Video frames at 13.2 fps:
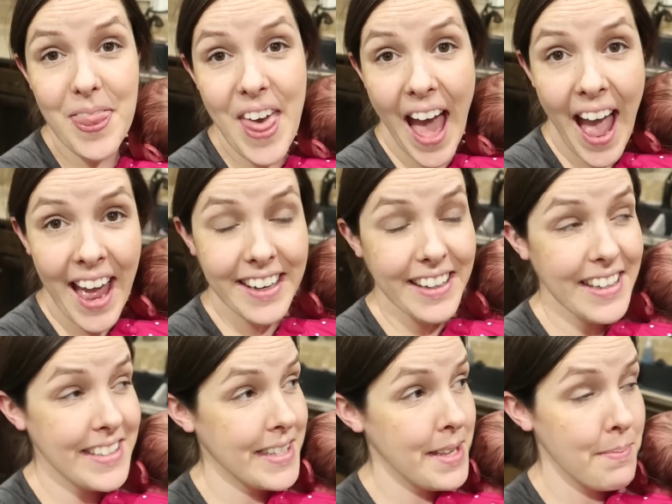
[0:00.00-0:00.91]
that
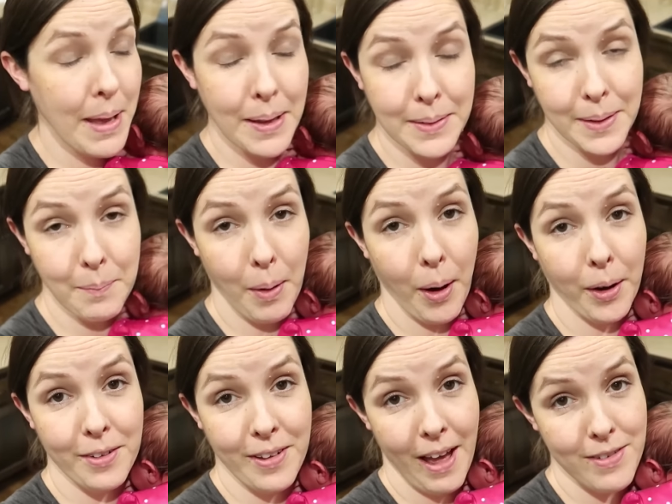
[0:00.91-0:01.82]
is the amazing
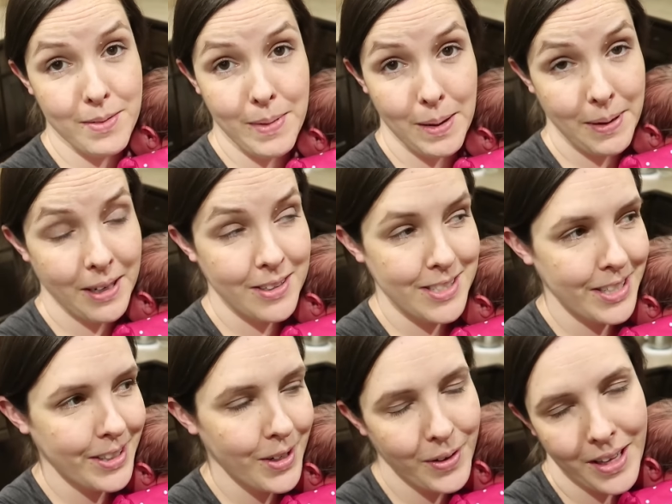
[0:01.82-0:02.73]
part of having my parents
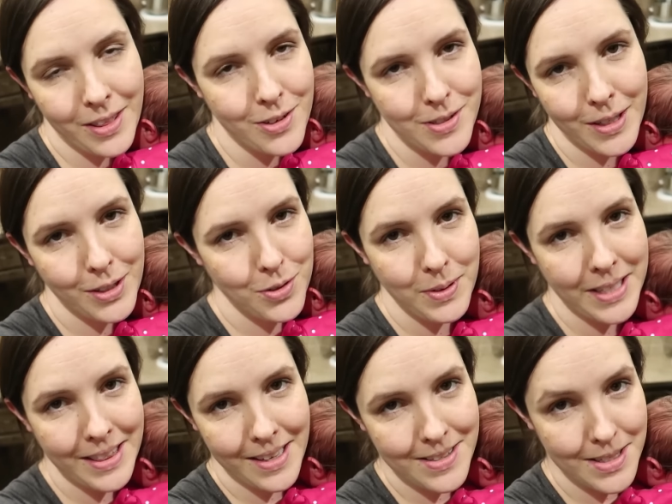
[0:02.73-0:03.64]
here. Okay, there's like
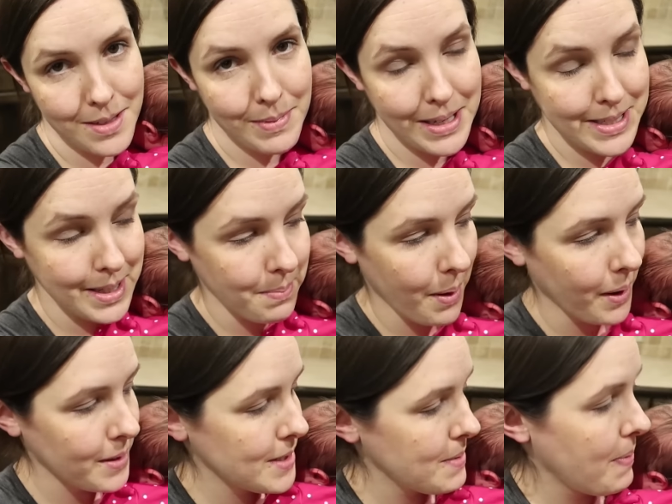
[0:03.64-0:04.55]
20,000 amazing
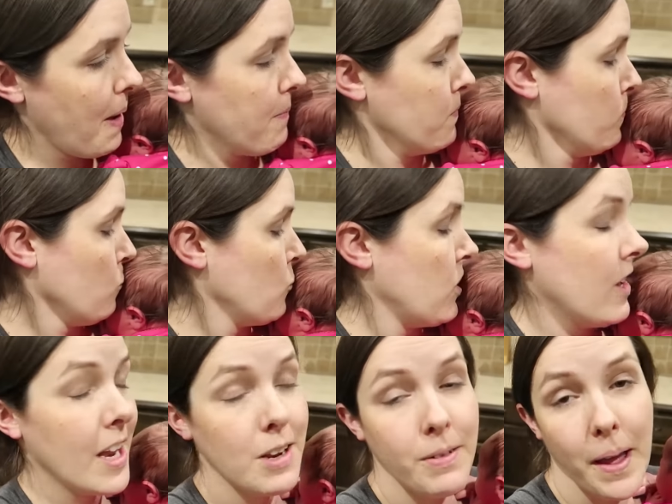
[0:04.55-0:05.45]
parts. But
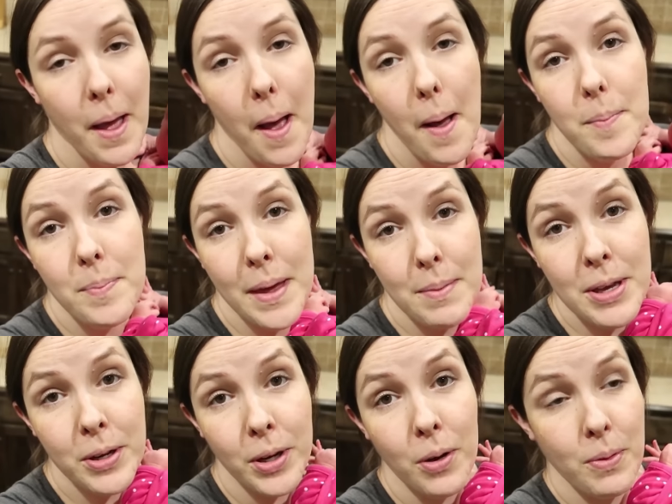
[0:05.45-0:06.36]
anyway,
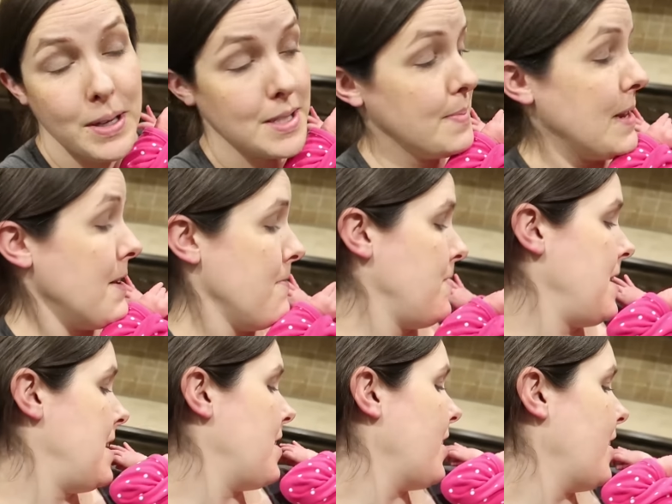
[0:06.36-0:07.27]
baby girl wants me to
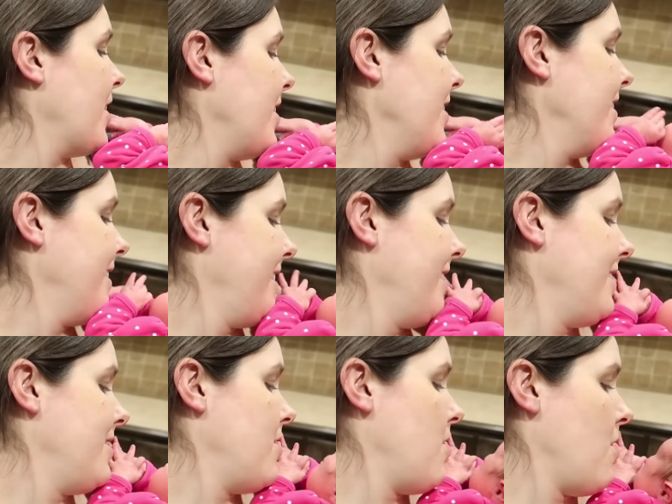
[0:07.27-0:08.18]
feed her.
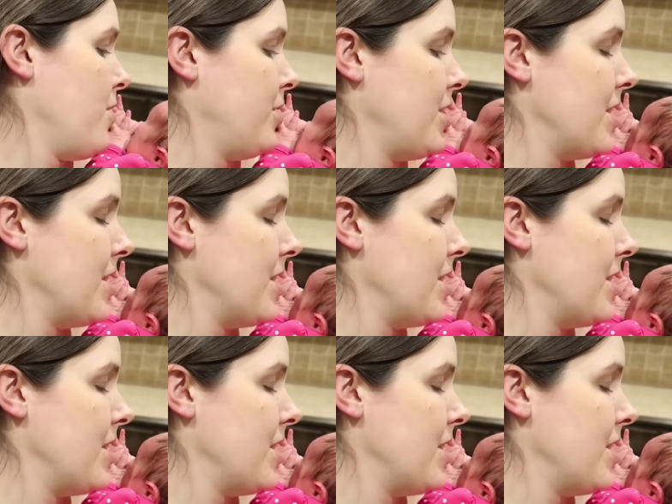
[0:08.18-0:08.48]
Oh,